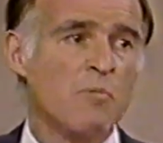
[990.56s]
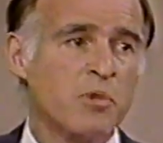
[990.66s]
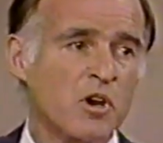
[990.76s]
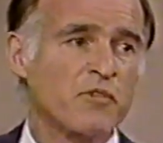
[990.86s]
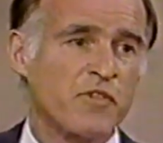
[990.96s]

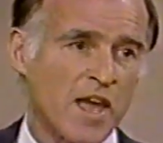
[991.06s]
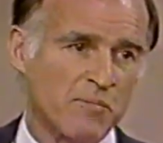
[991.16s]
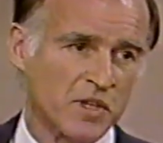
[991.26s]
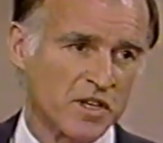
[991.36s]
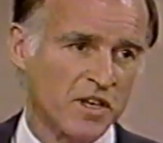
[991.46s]
per
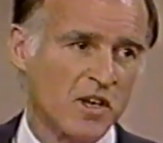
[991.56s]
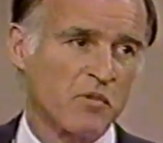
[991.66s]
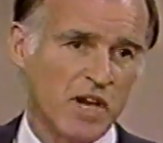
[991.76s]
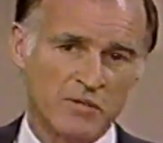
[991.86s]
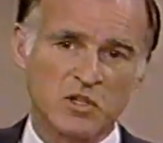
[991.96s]
family
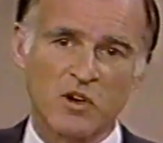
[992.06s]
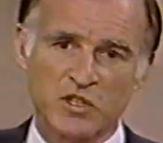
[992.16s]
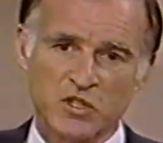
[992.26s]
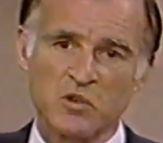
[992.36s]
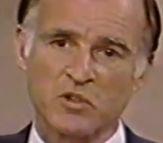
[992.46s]
when I was going
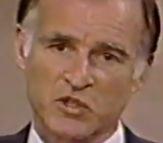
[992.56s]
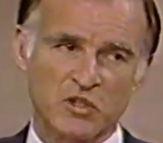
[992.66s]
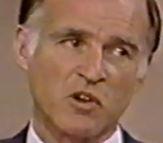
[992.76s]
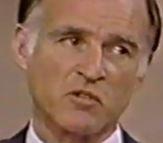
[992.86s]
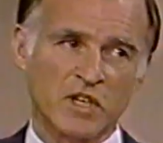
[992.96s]
to school. So
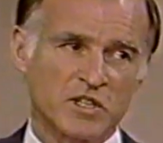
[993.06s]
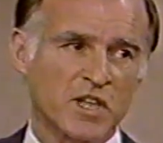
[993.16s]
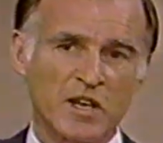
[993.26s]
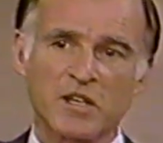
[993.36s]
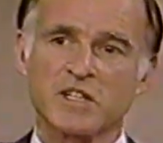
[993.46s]
don't let's
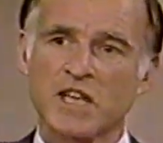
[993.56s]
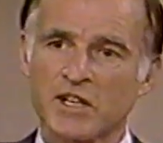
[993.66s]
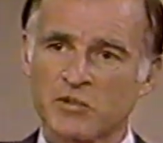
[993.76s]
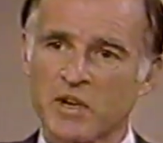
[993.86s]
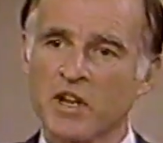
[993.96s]
not
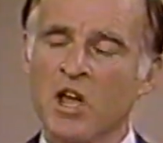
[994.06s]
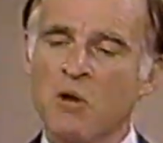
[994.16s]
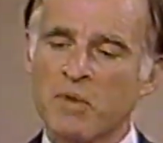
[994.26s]
exaggerate it.